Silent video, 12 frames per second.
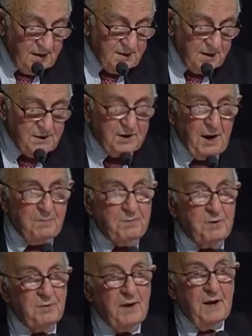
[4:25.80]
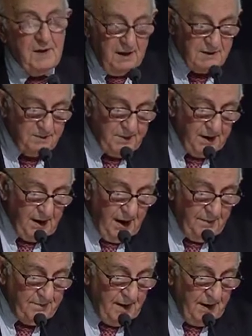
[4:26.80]
the tribunal has
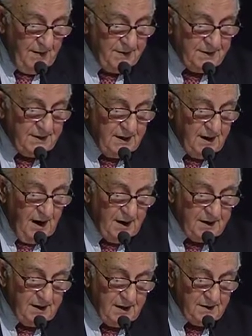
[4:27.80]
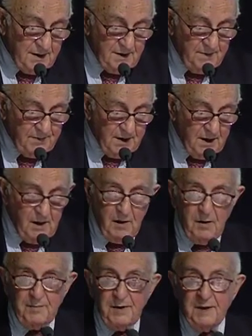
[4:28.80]
become the guardian
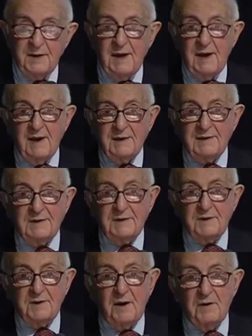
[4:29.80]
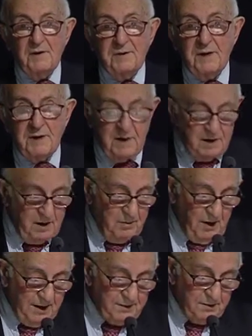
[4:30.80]
of an extraordinary
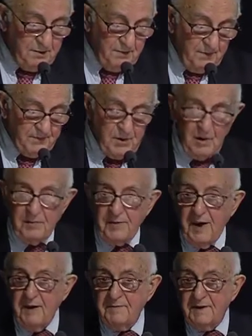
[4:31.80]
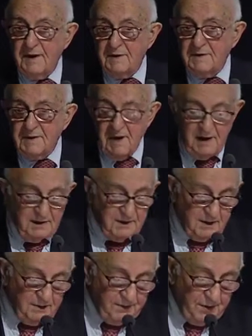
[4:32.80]
quantum of evidence and
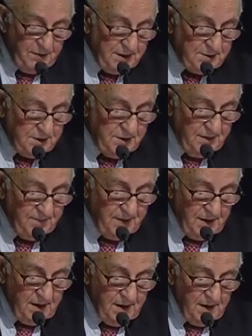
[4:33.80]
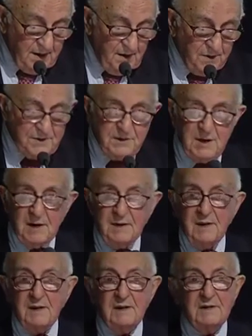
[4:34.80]
information
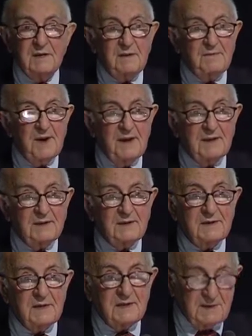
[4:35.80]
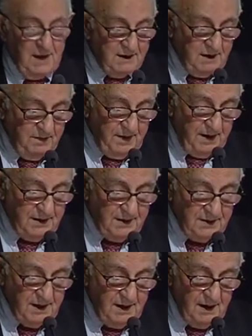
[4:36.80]
concerning the events, the said
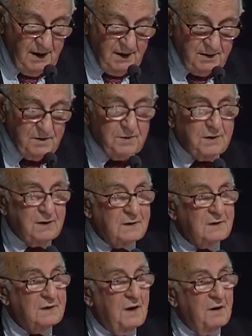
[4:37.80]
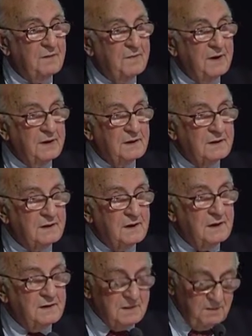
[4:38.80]
events, during the conflicts
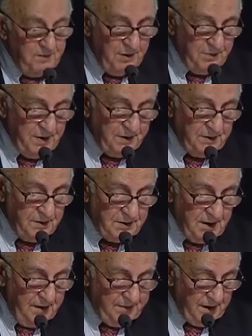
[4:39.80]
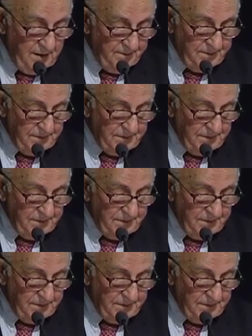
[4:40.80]
in the former Yugoslavia.